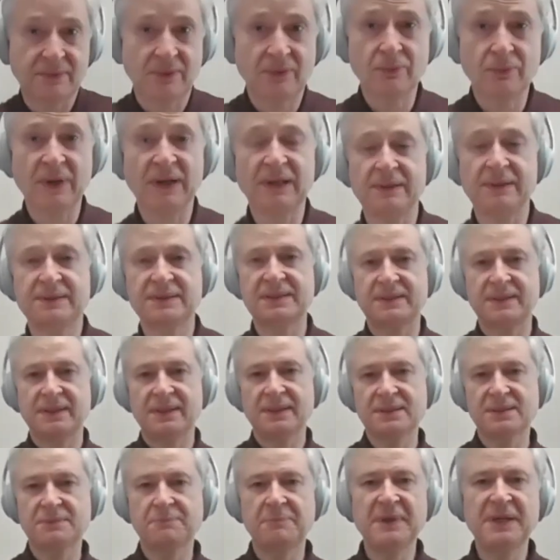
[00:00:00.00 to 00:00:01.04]
Oh, well, it's
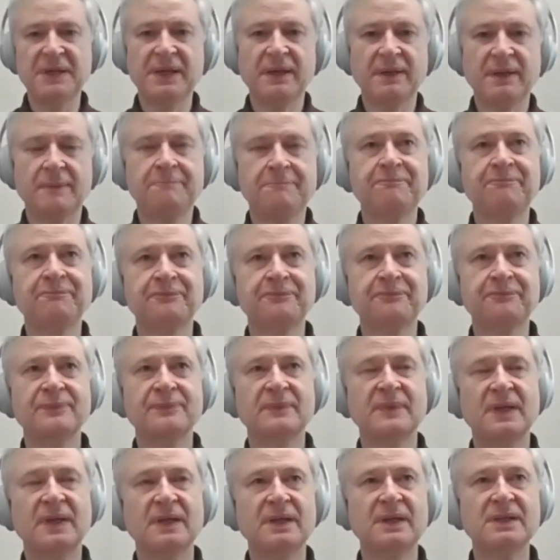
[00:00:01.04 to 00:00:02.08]
it's been a
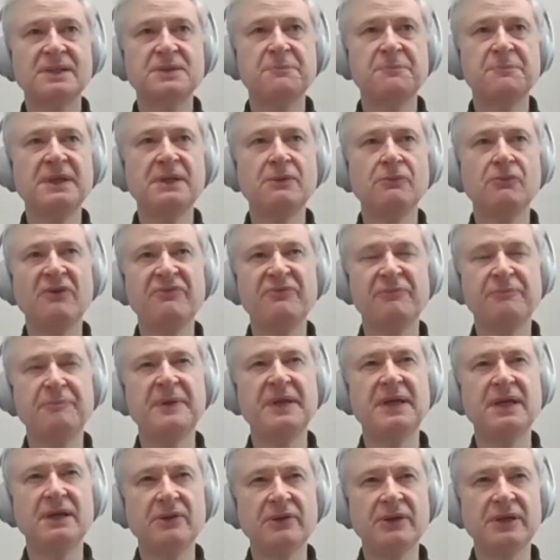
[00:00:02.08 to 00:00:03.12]
it's been a rough
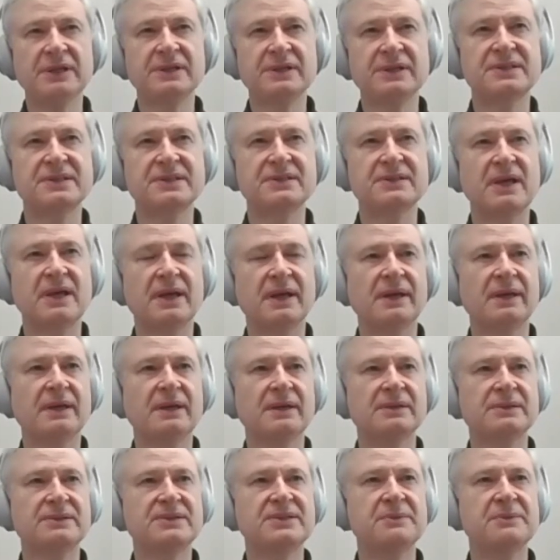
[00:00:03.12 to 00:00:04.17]
period
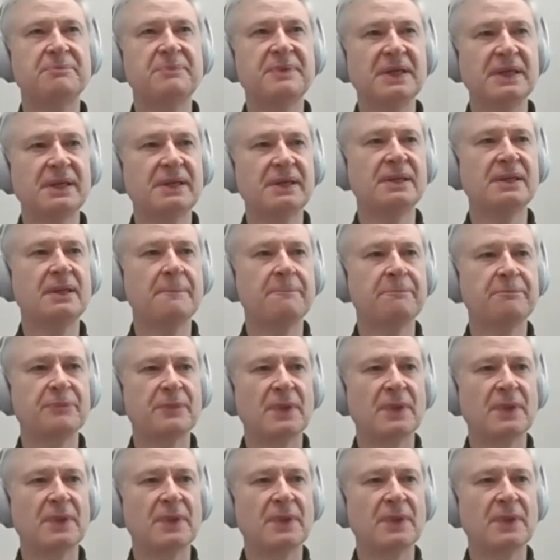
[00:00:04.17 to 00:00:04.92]
uh, to be.